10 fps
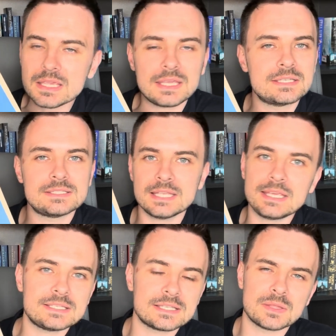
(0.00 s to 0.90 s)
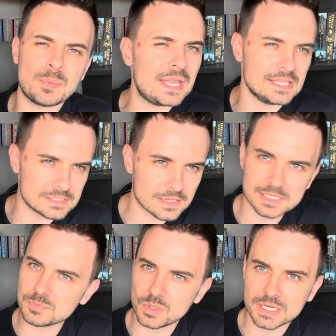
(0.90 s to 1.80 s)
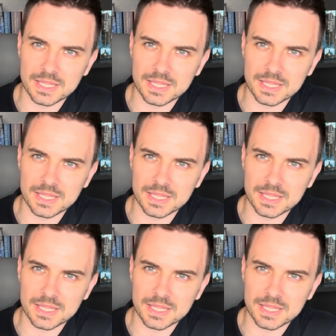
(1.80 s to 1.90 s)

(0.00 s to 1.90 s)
He's teasing the police at this point,